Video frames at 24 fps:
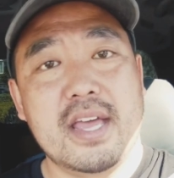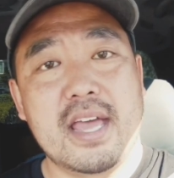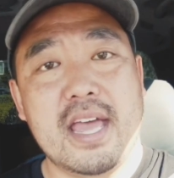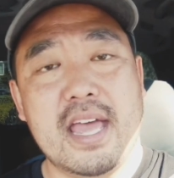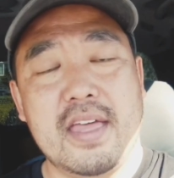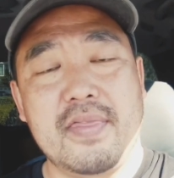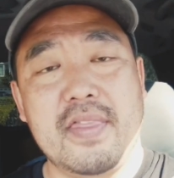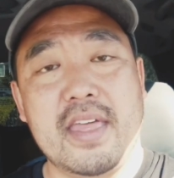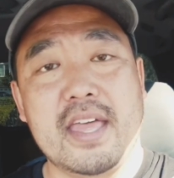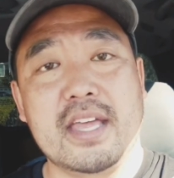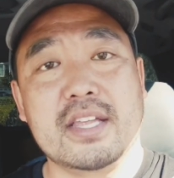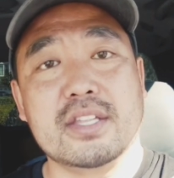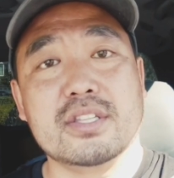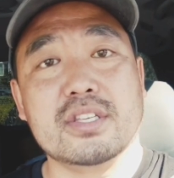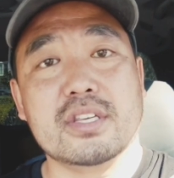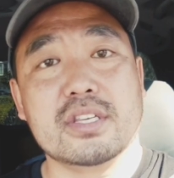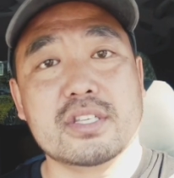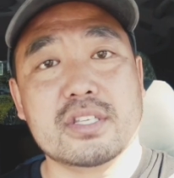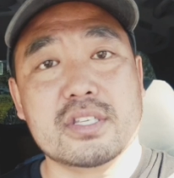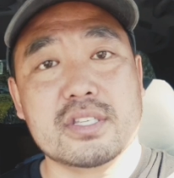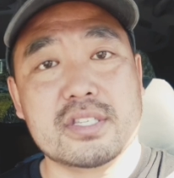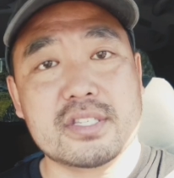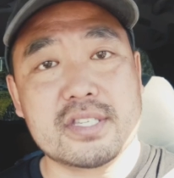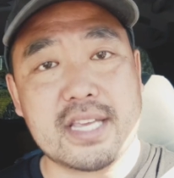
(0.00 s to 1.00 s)
And then
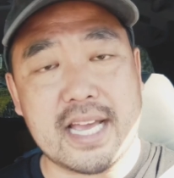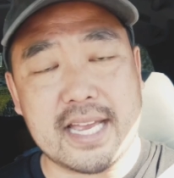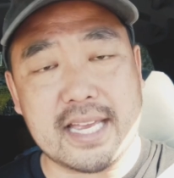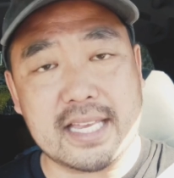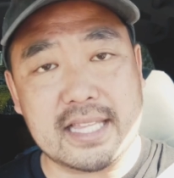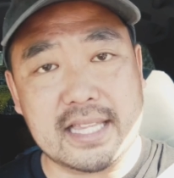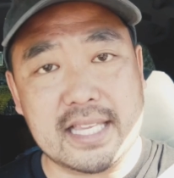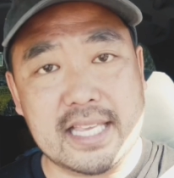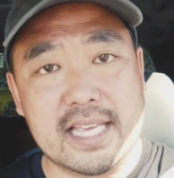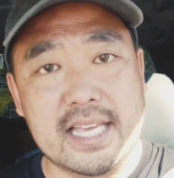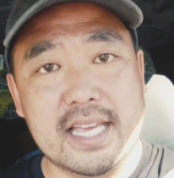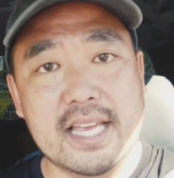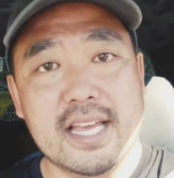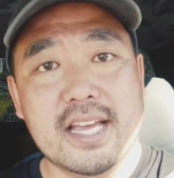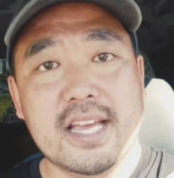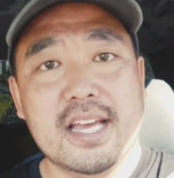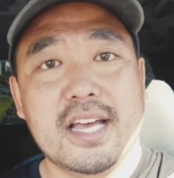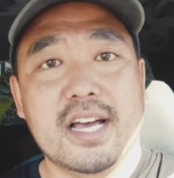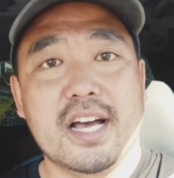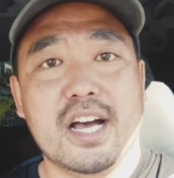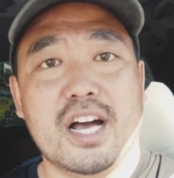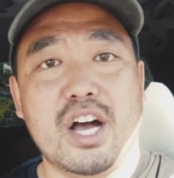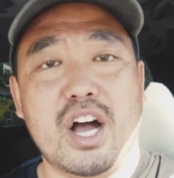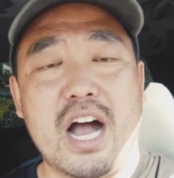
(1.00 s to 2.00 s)
secondly,
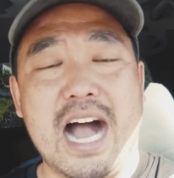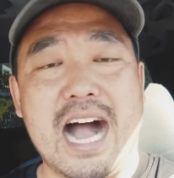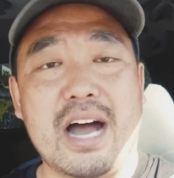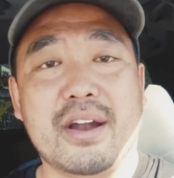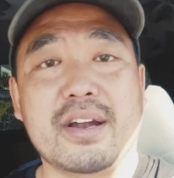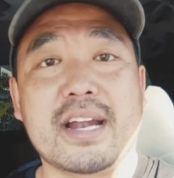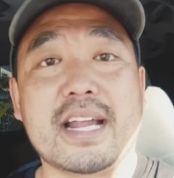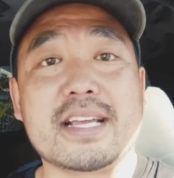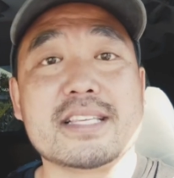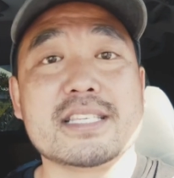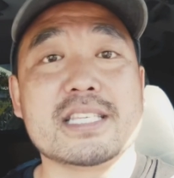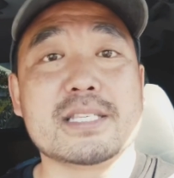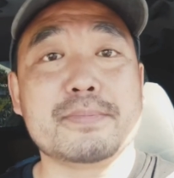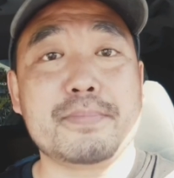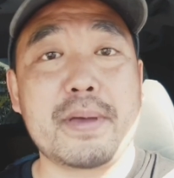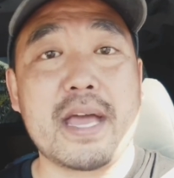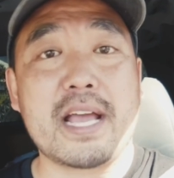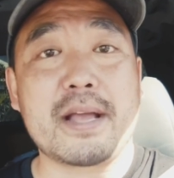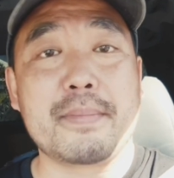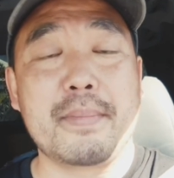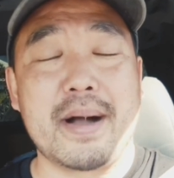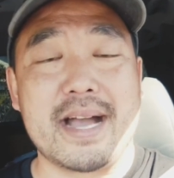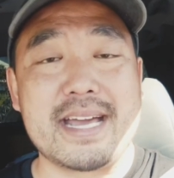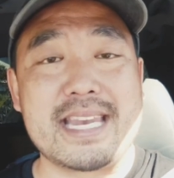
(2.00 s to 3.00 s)
how did I
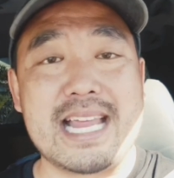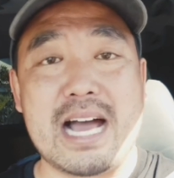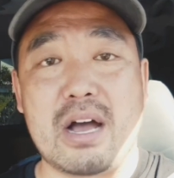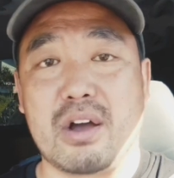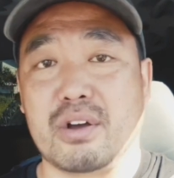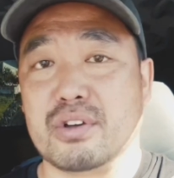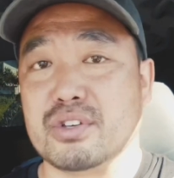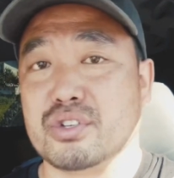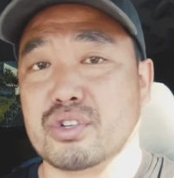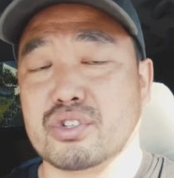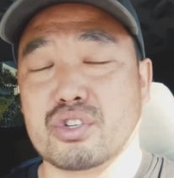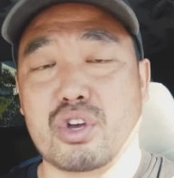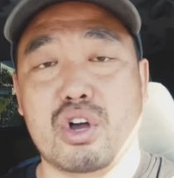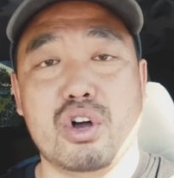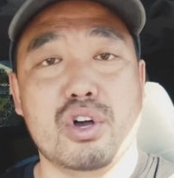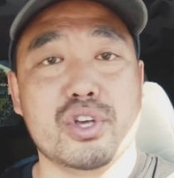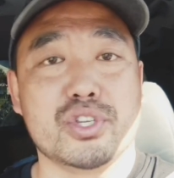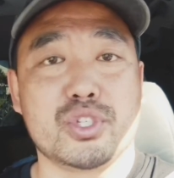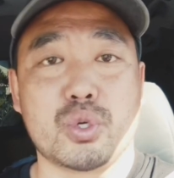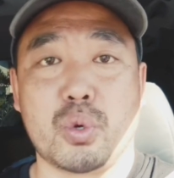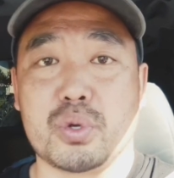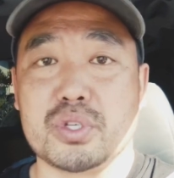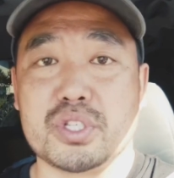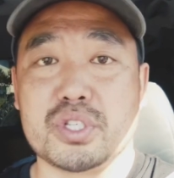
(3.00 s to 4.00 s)
spec mine out? Because there's
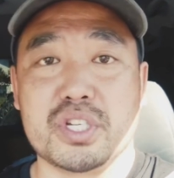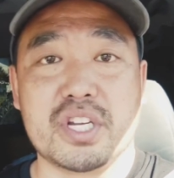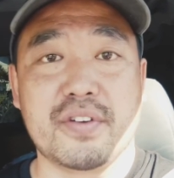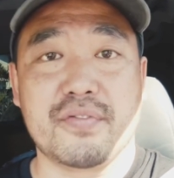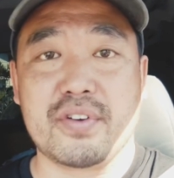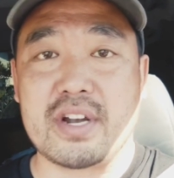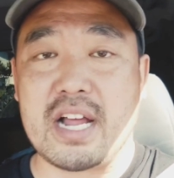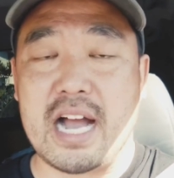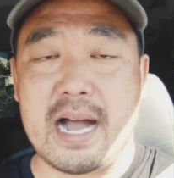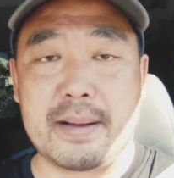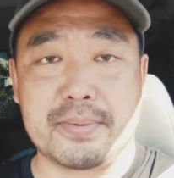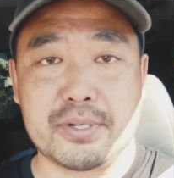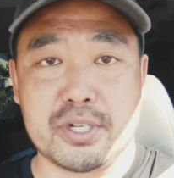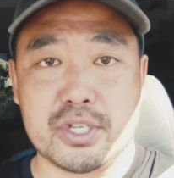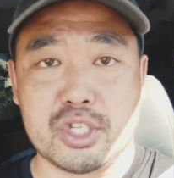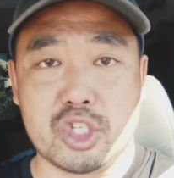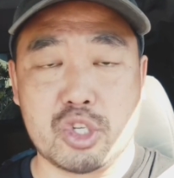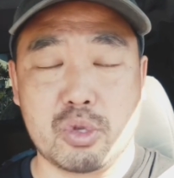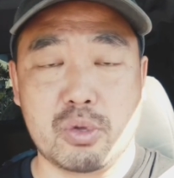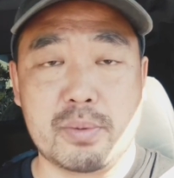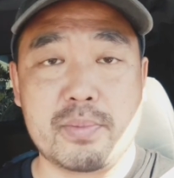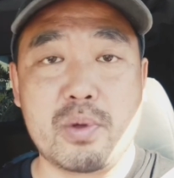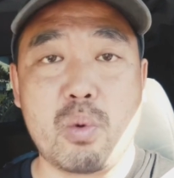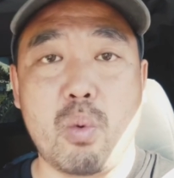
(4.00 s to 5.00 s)
all sorts of different options.
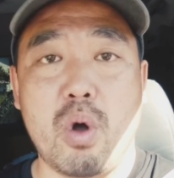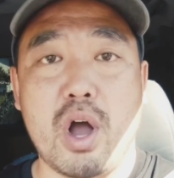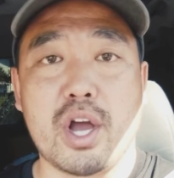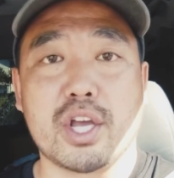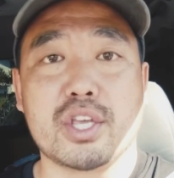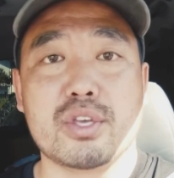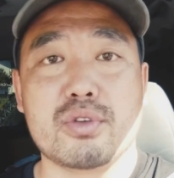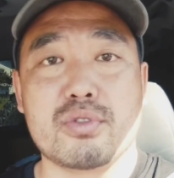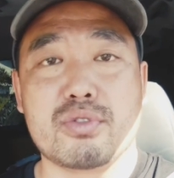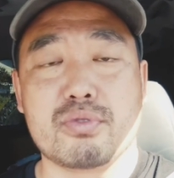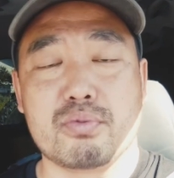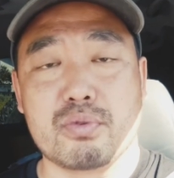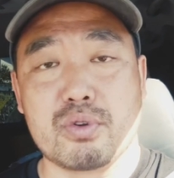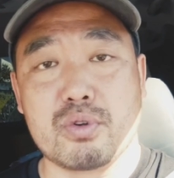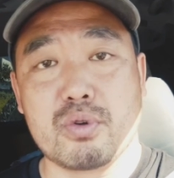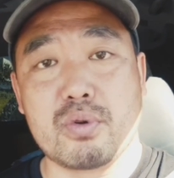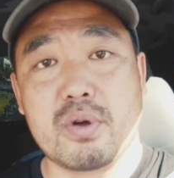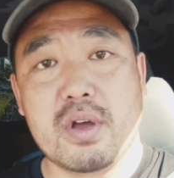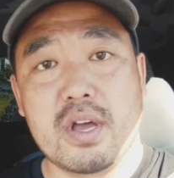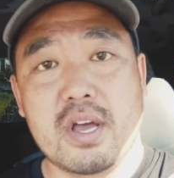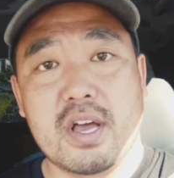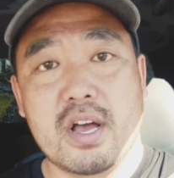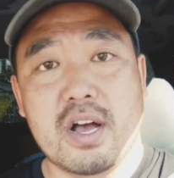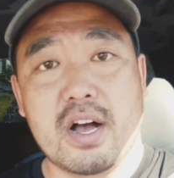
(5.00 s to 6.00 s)
So let me walk you through
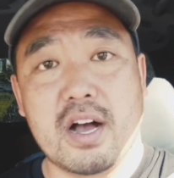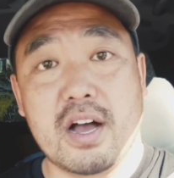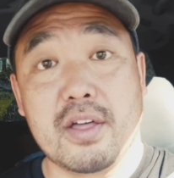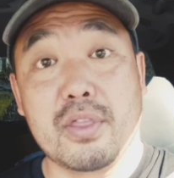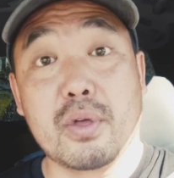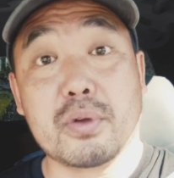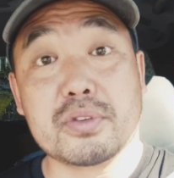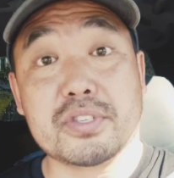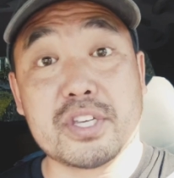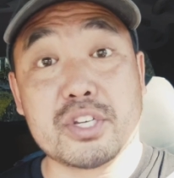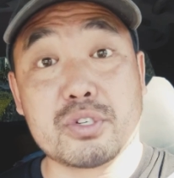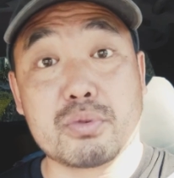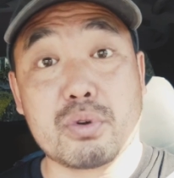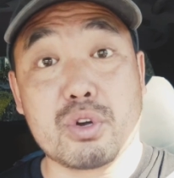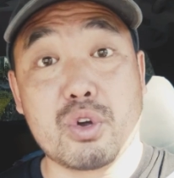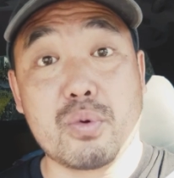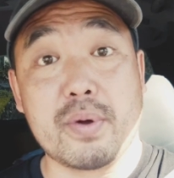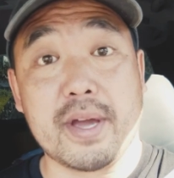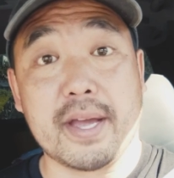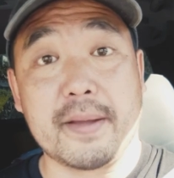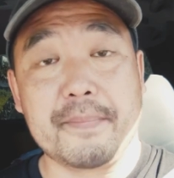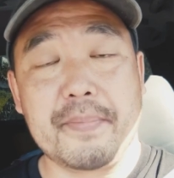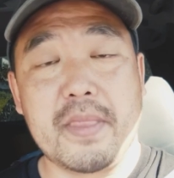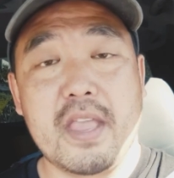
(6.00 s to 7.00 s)
those things real
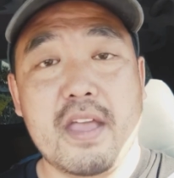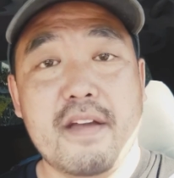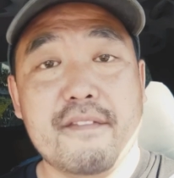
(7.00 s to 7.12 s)
quick.